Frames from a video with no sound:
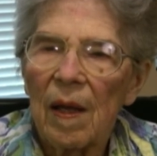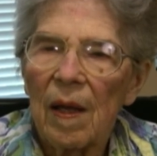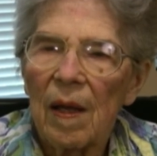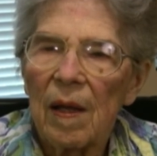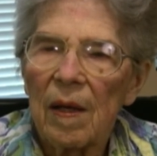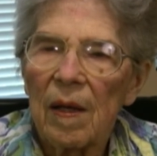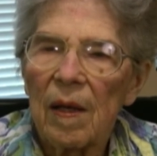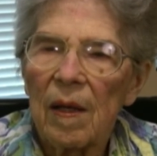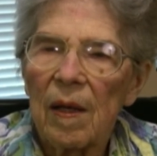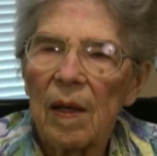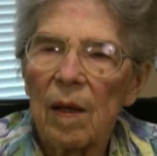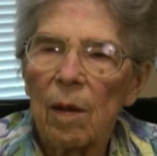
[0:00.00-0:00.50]

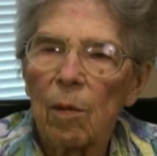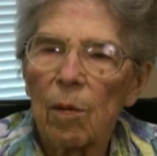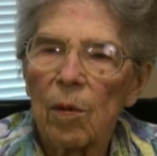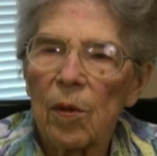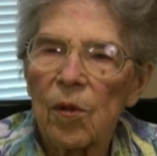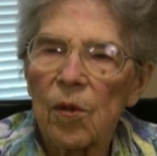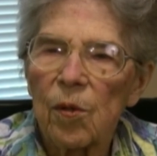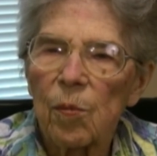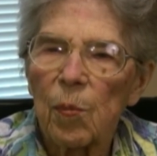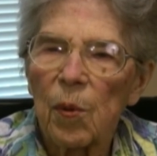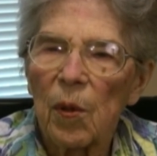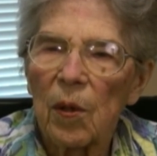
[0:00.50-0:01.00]
and he
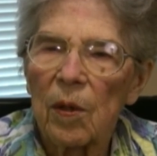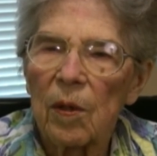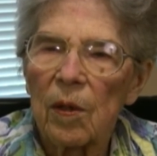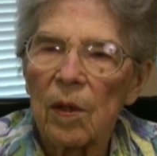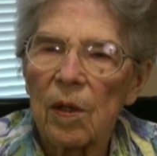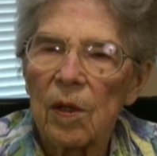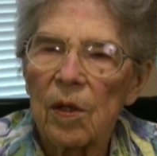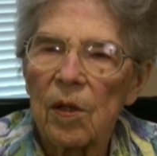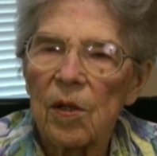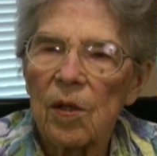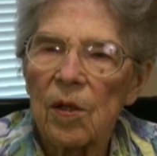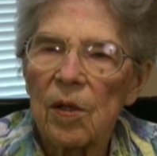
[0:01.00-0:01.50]
was
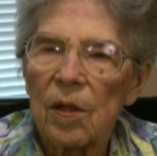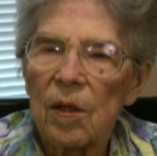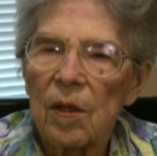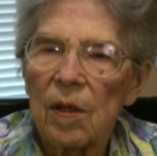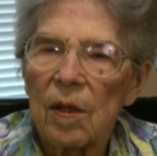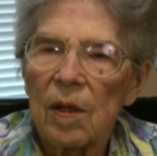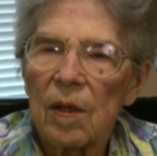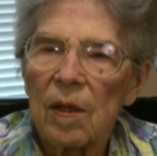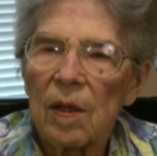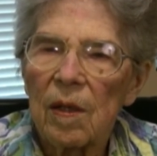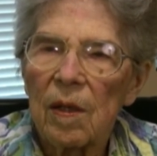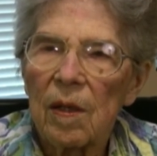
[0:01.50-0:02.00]
punished,
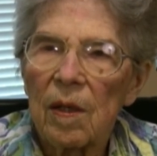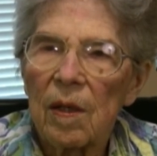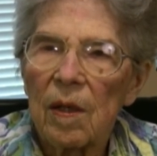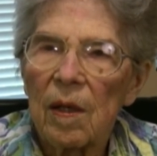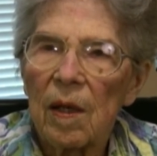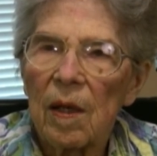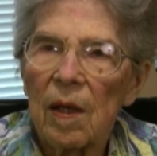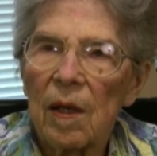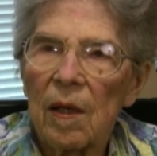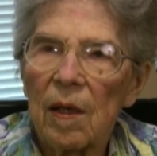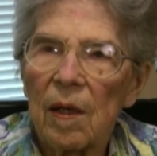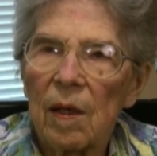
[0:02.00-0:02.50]

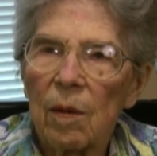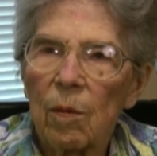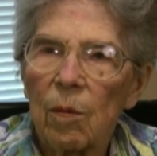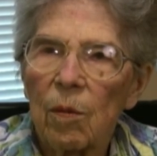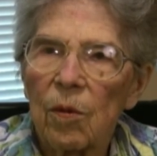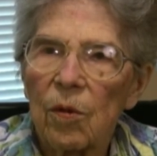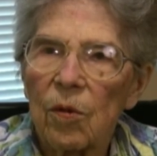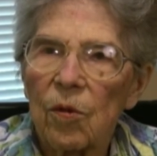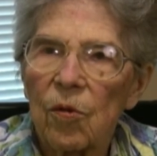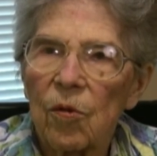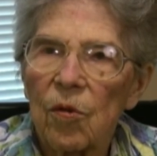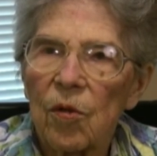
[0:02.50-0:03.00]
and it
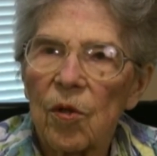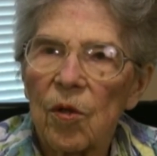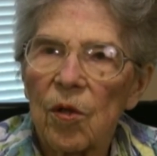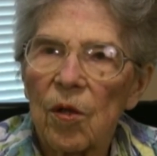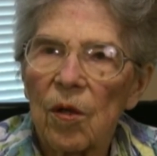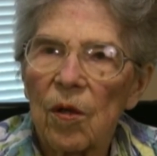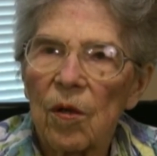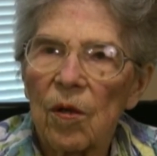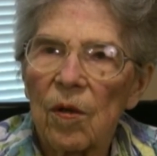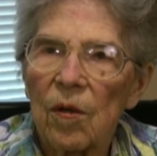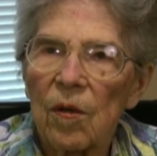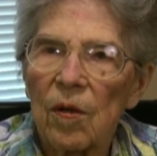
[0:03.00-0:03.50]
was
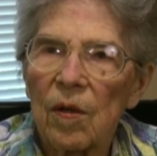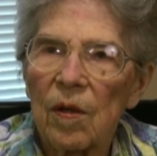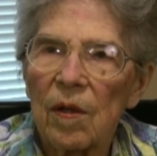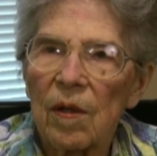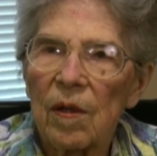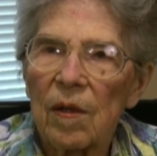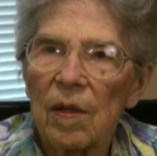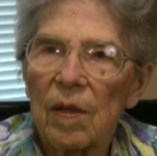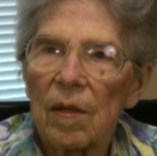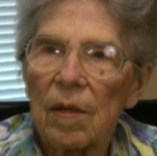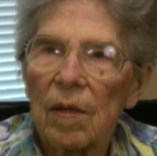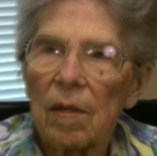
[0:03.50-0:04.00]

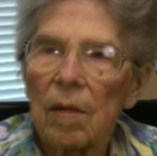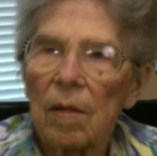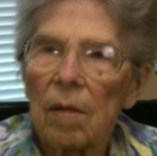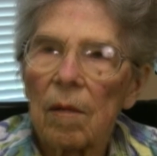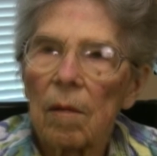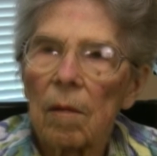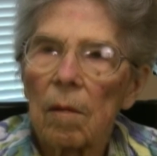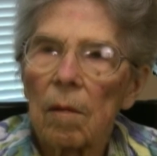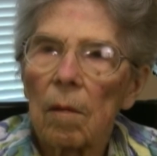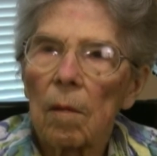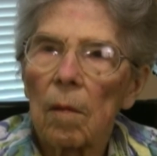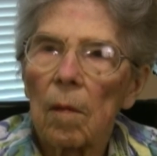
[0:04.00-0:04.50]
returned.
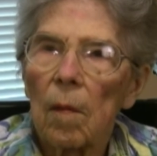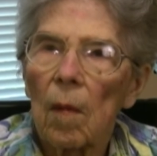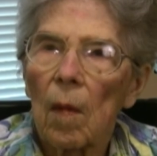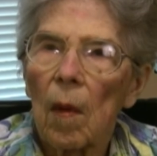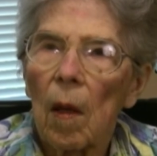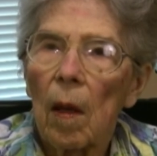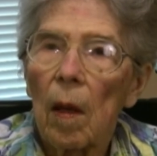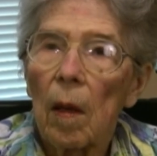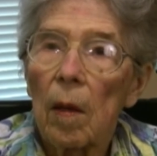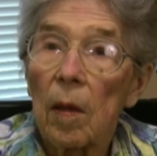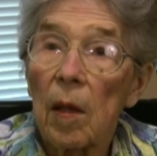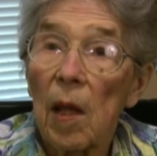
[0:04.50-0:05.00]

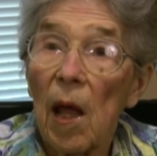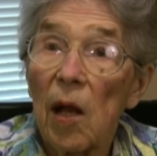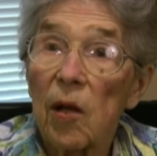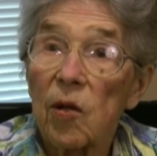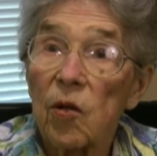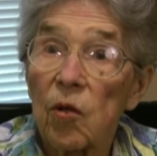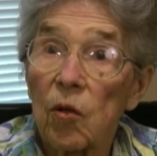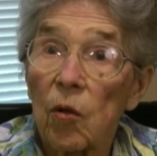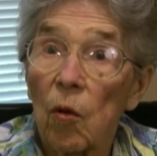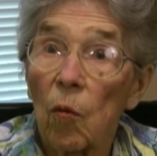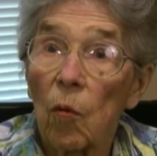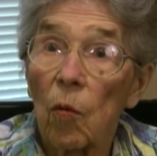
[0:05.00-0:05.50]

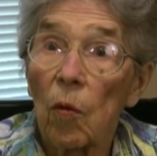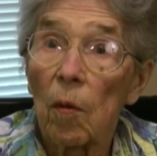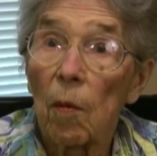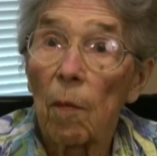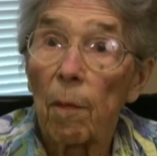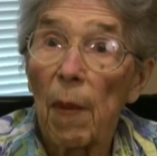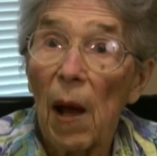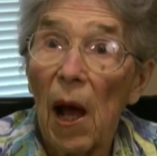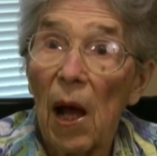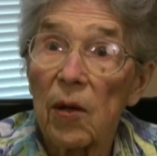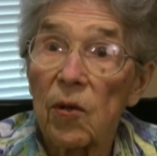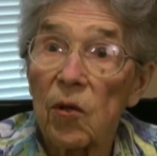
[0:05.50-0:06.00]
That's the only
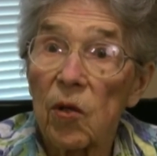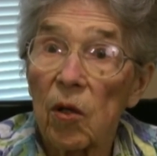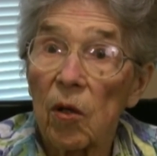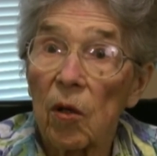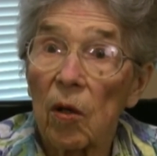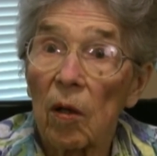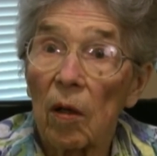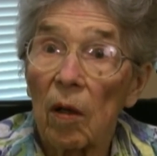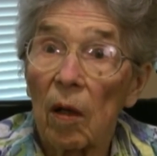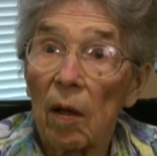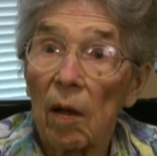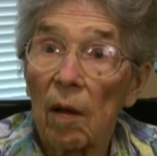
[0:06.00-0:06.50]

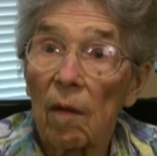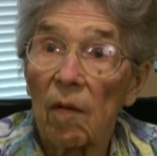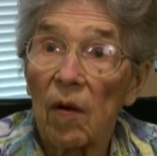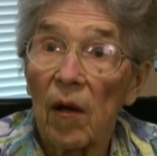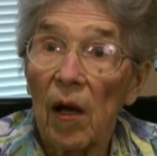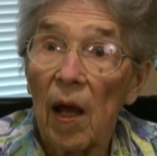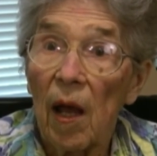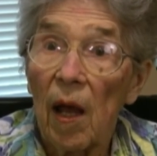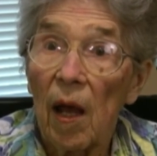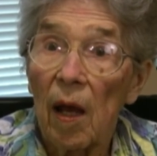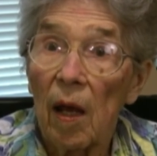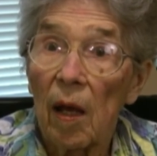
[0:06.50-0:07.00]
bicycle I ever
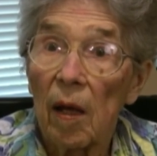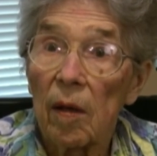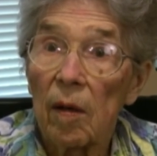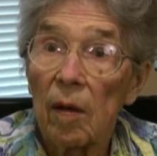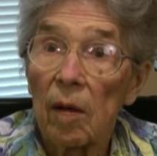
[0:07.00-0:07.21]
had.